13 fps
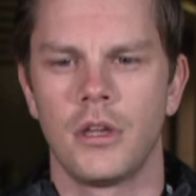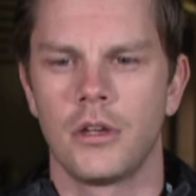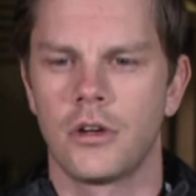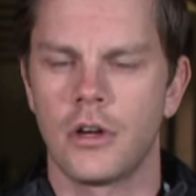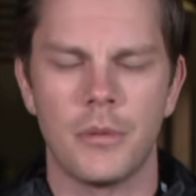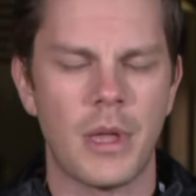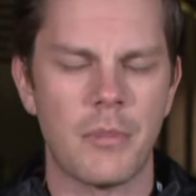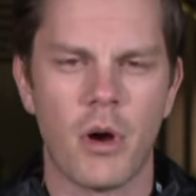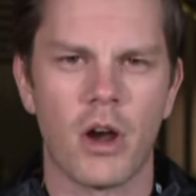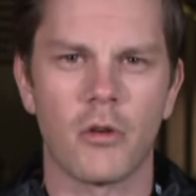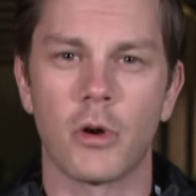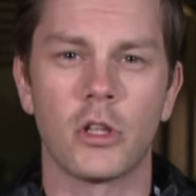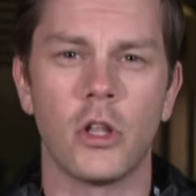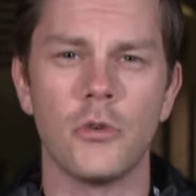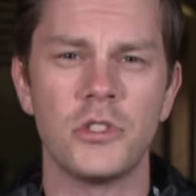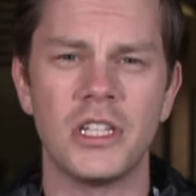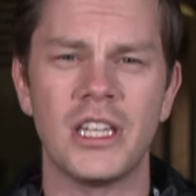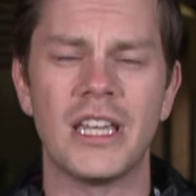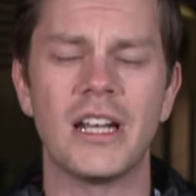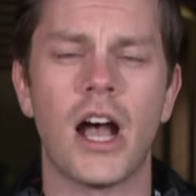Caribe, Mark, we're
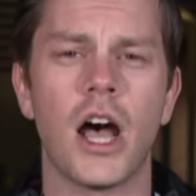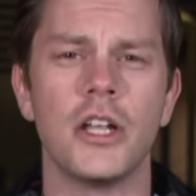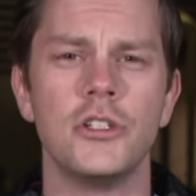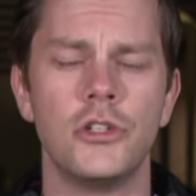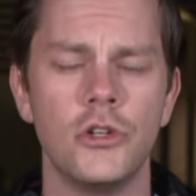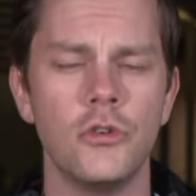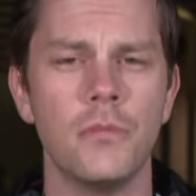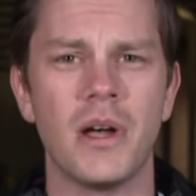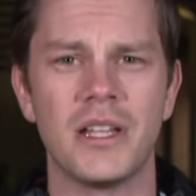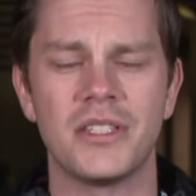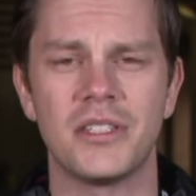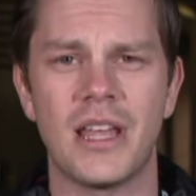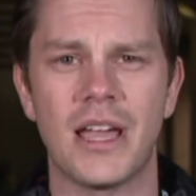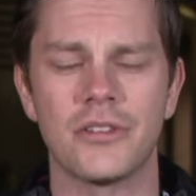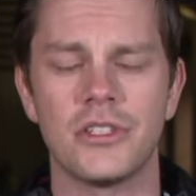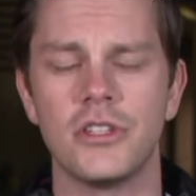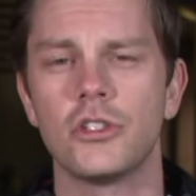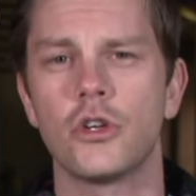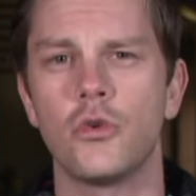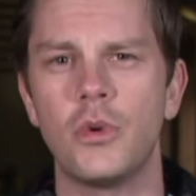closing in on two months now
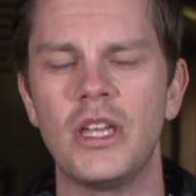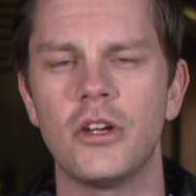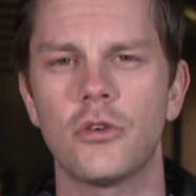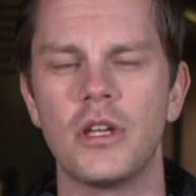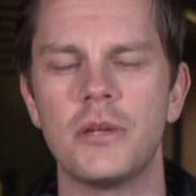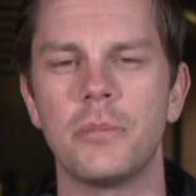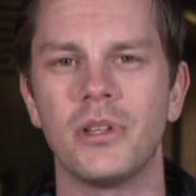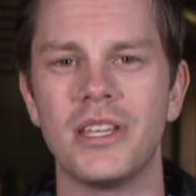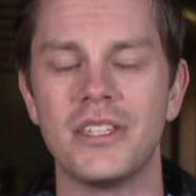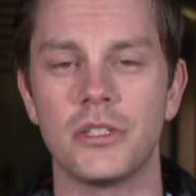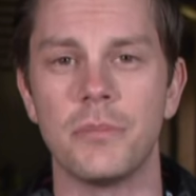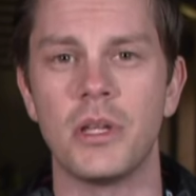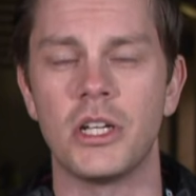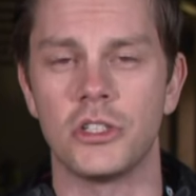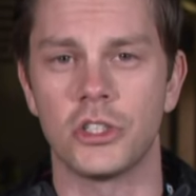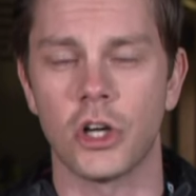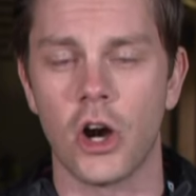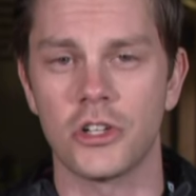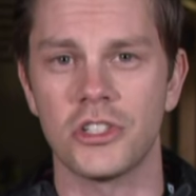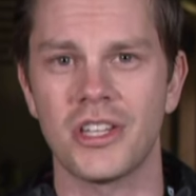since Queen Creek police submitted
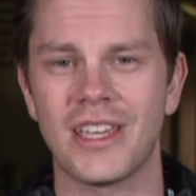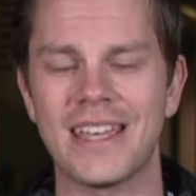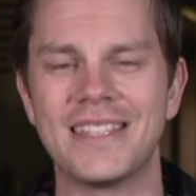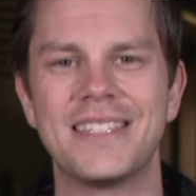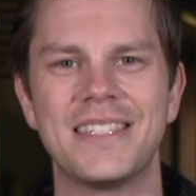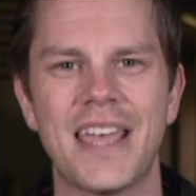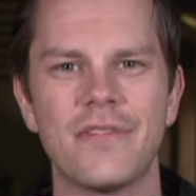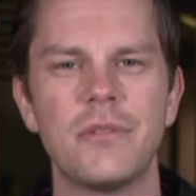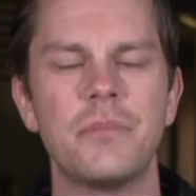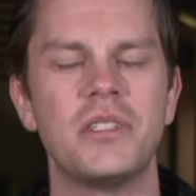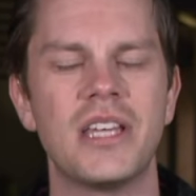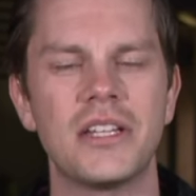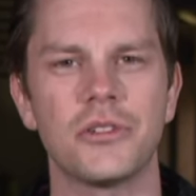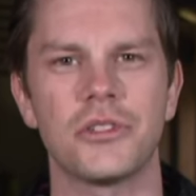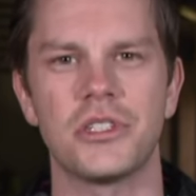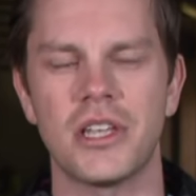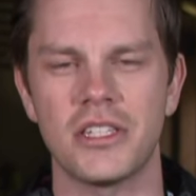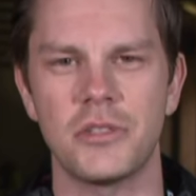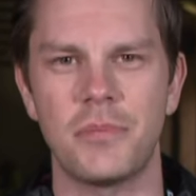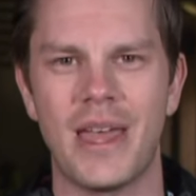charges against seven potential
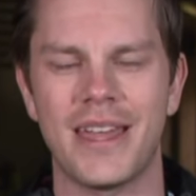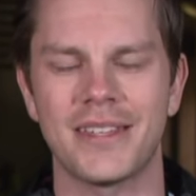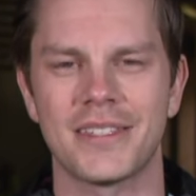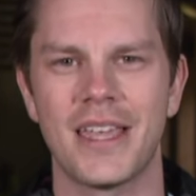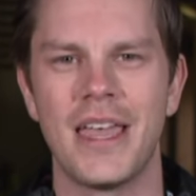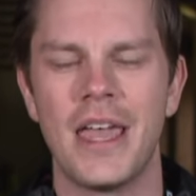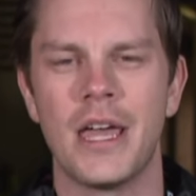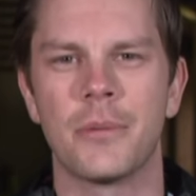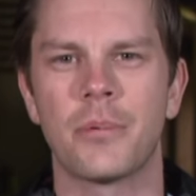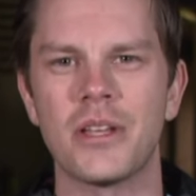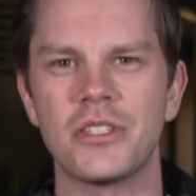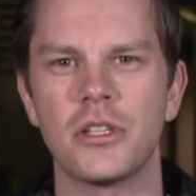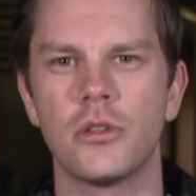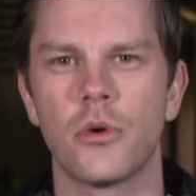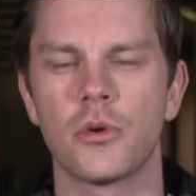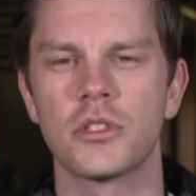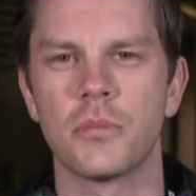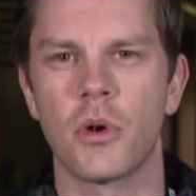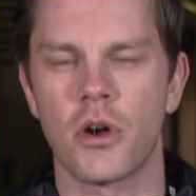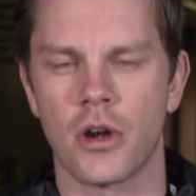suspects in Preston
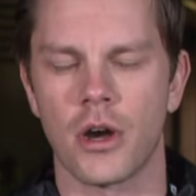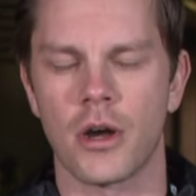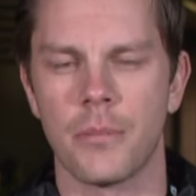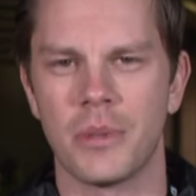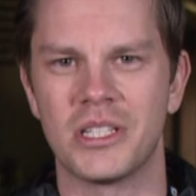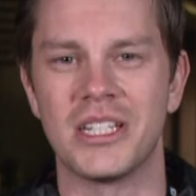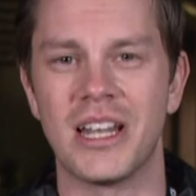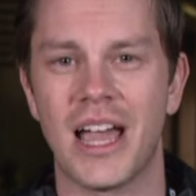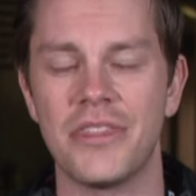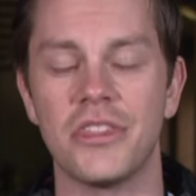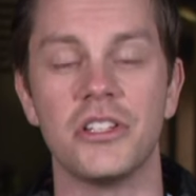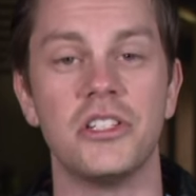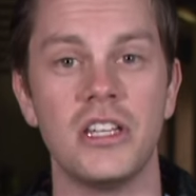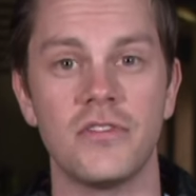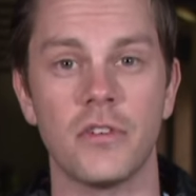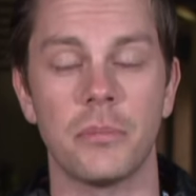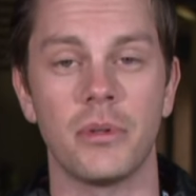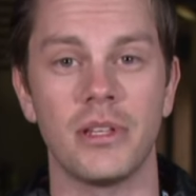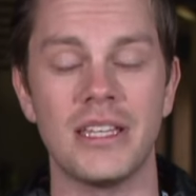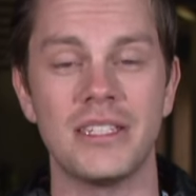Lord's murder. But tonight, the chief of
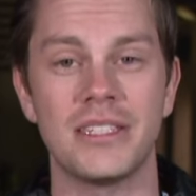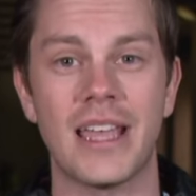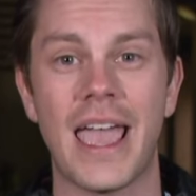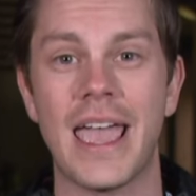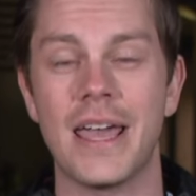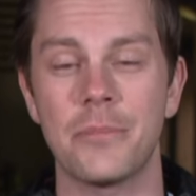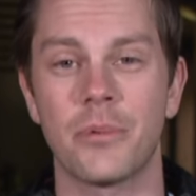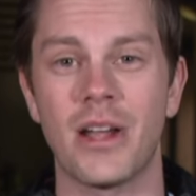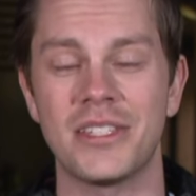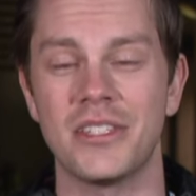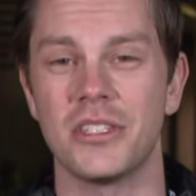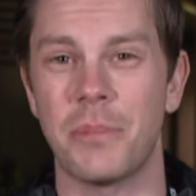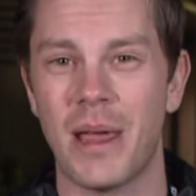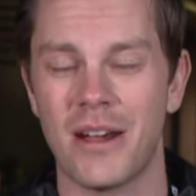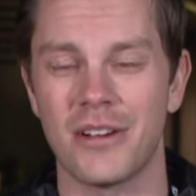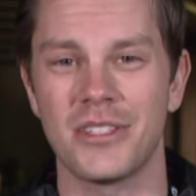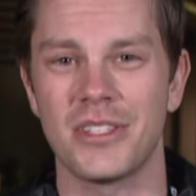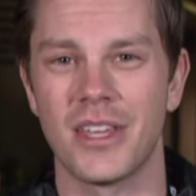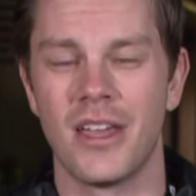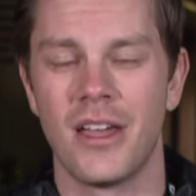police and Preston's
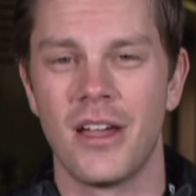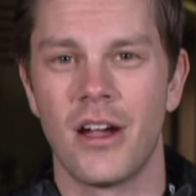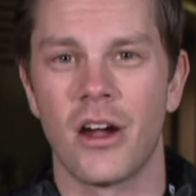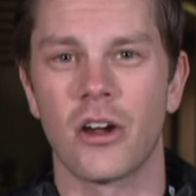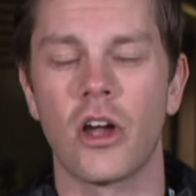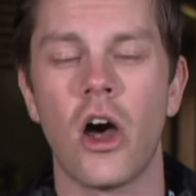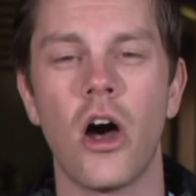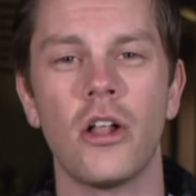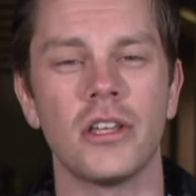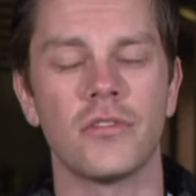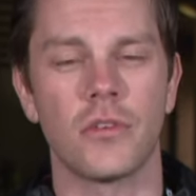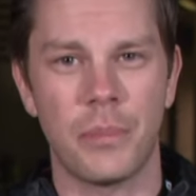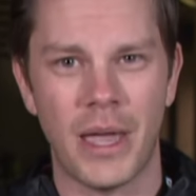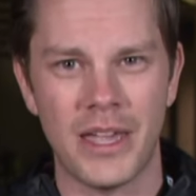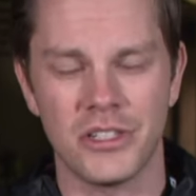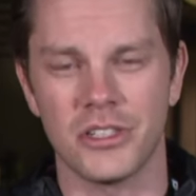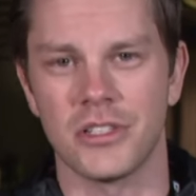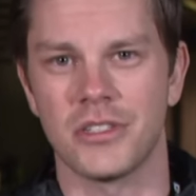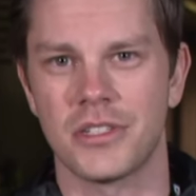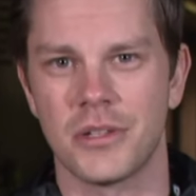parents are calling for
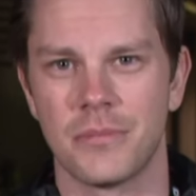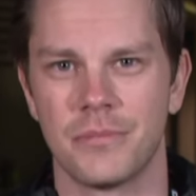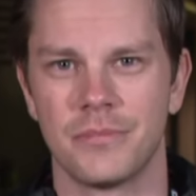patience.